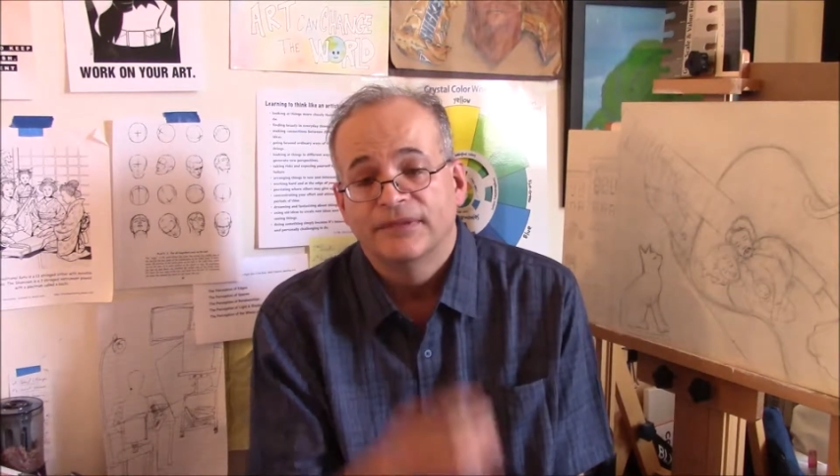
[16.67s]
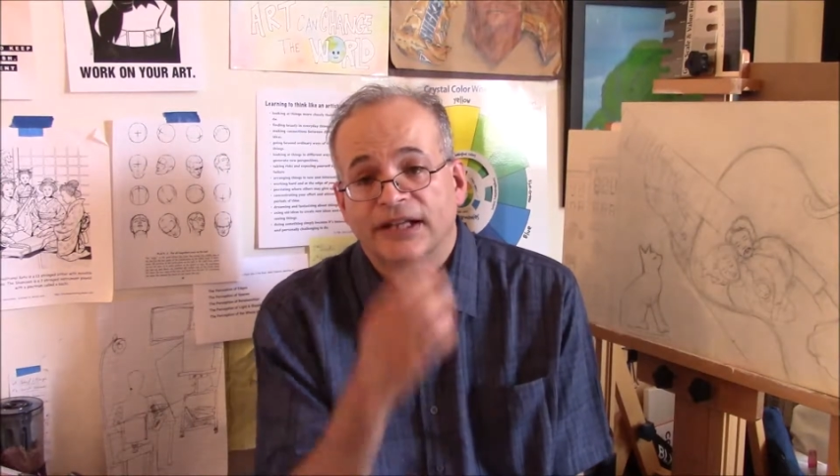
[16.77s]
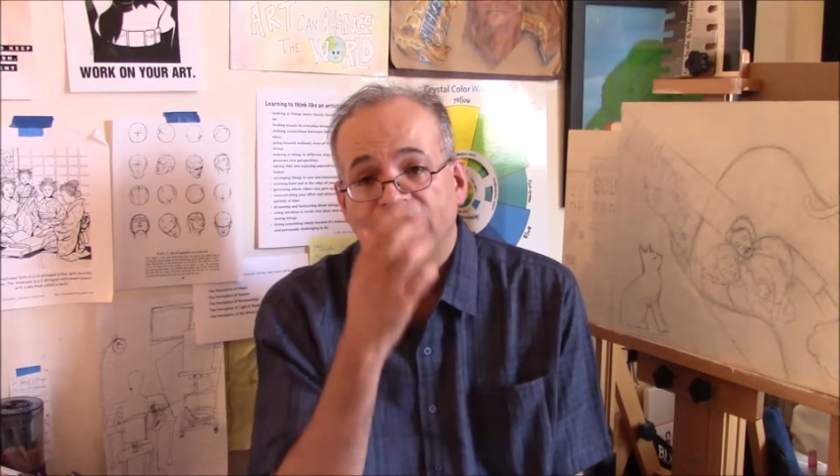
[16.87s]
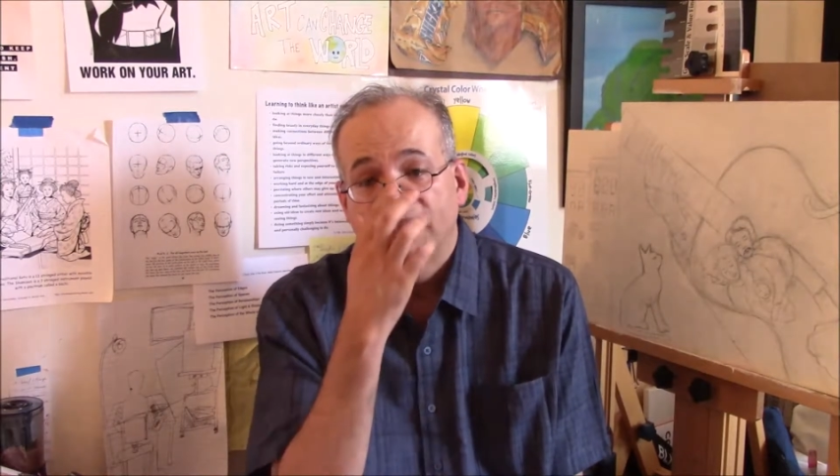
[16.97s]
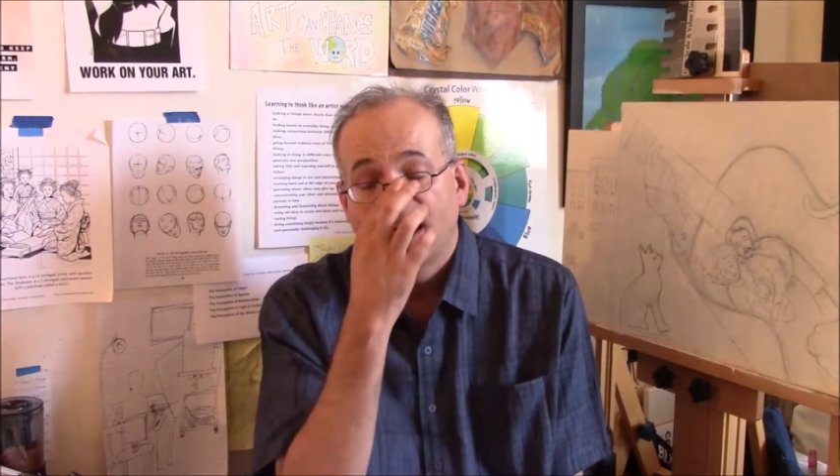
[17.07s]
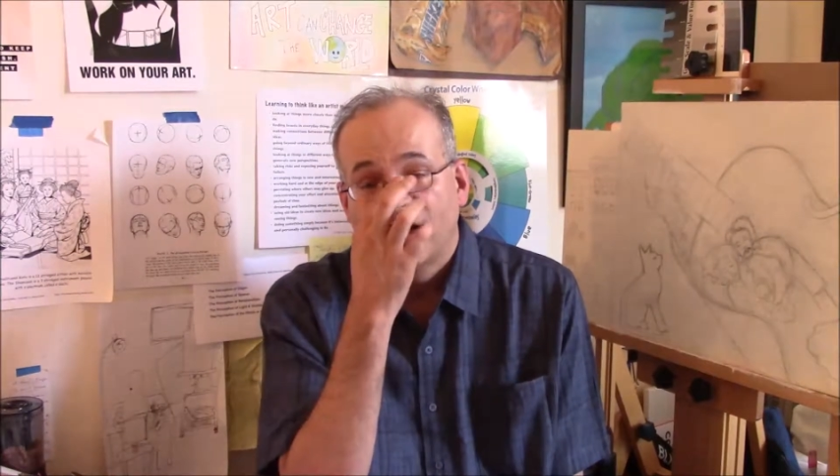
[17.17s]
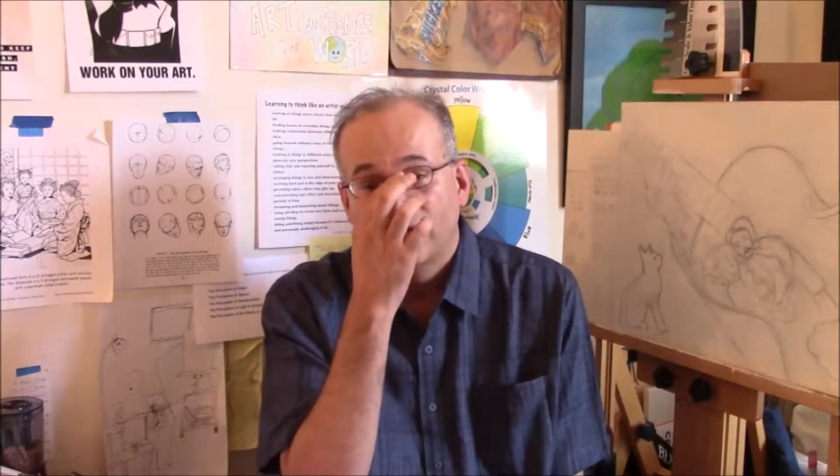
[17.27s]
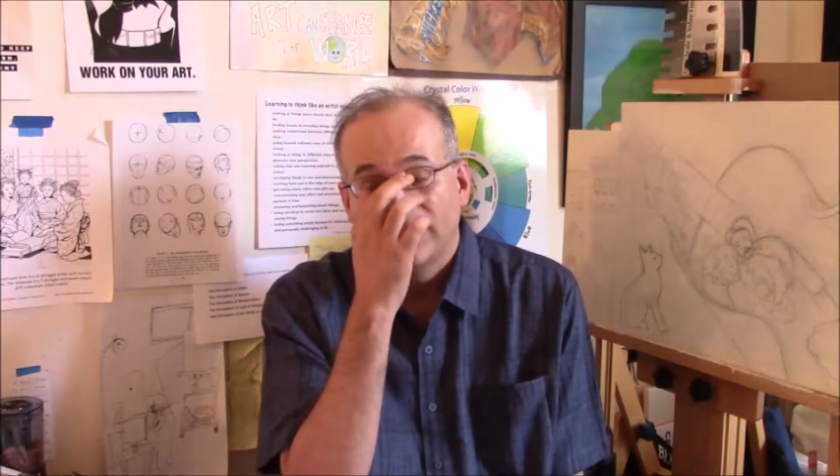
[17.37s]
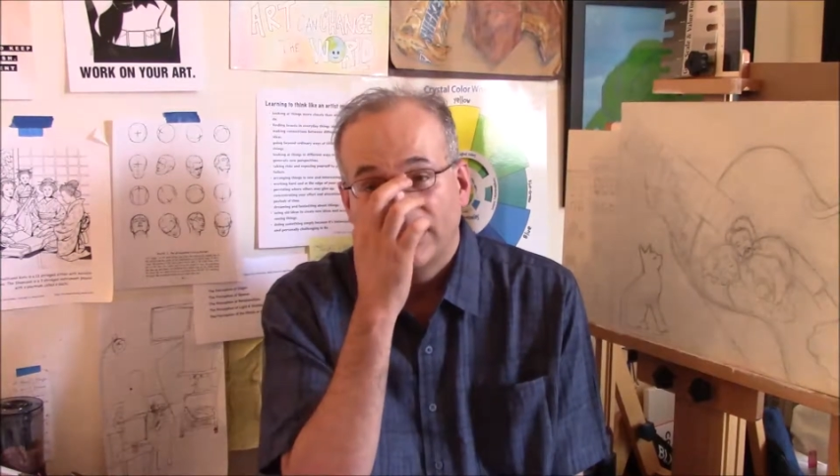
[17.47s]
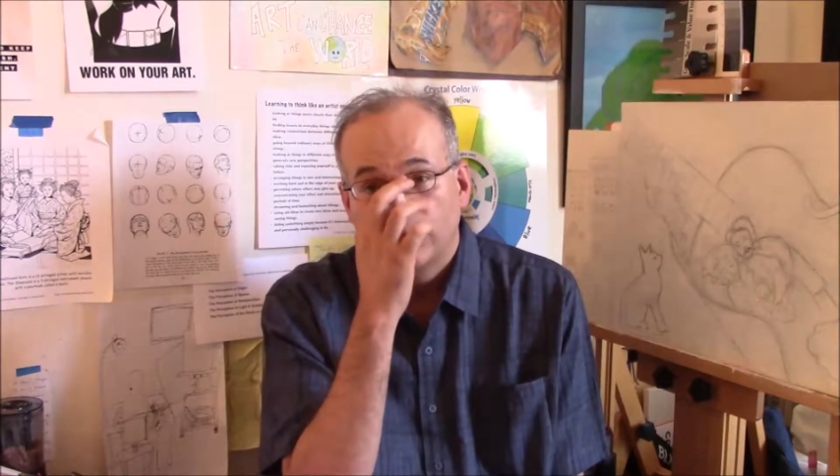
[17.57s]
and how are
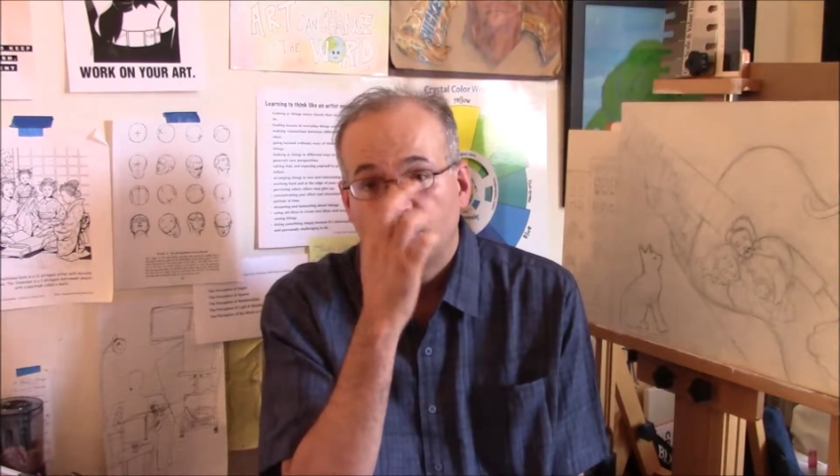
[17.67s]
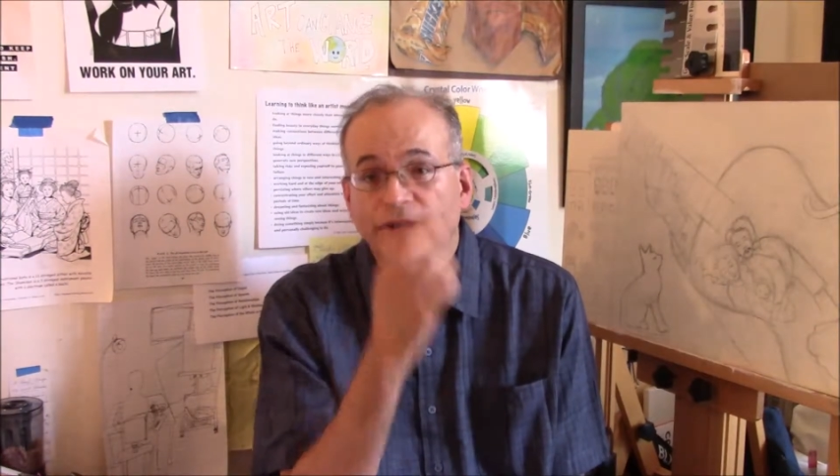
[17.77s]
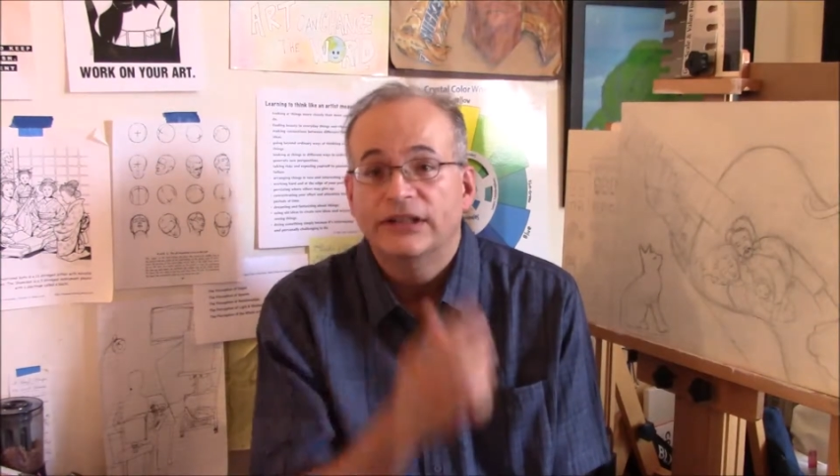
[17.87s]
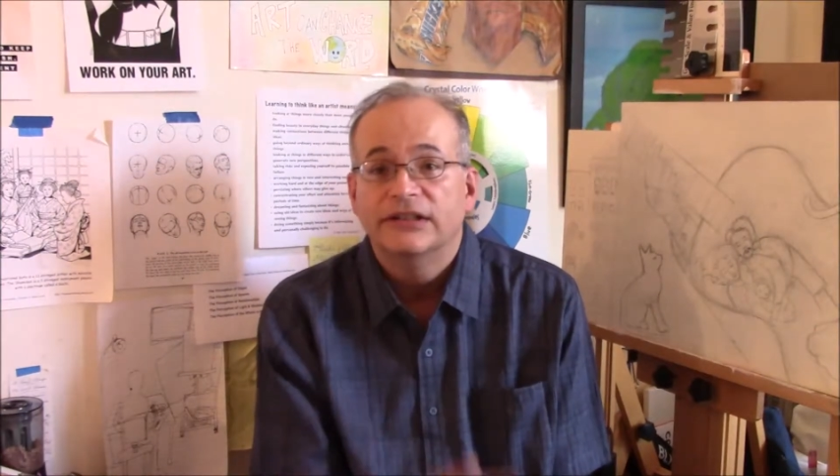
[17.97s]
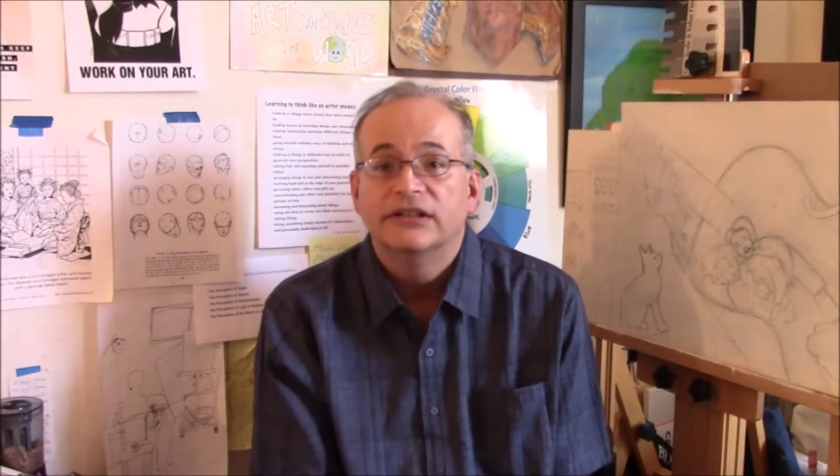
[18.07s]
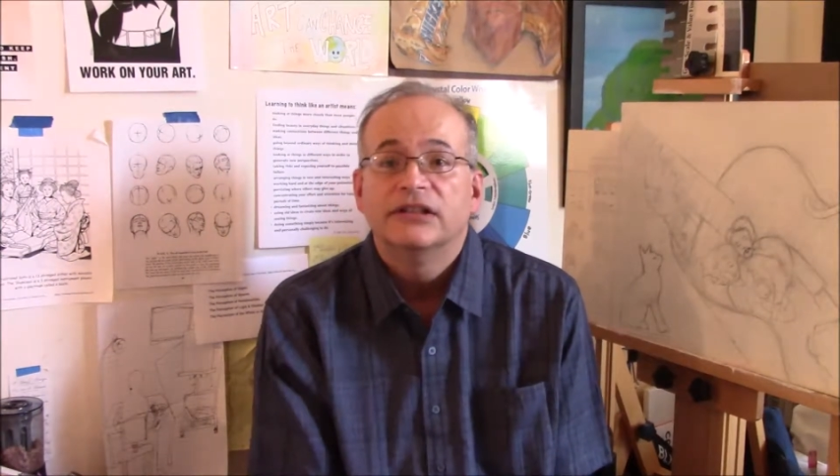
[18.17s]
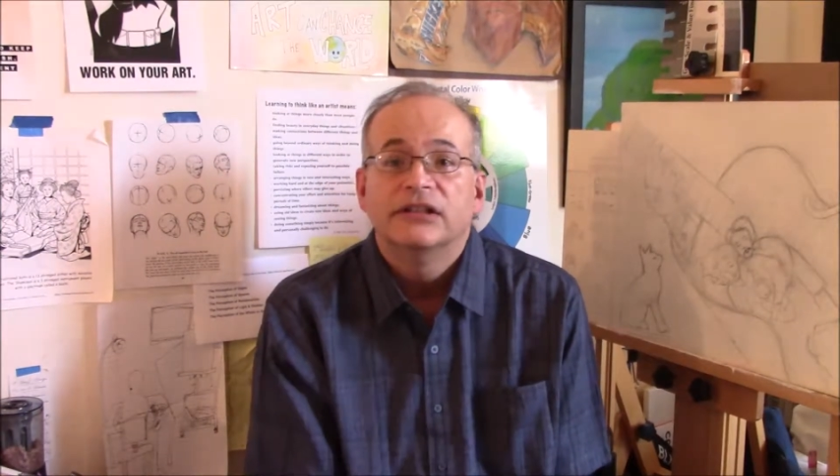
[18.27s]
they treated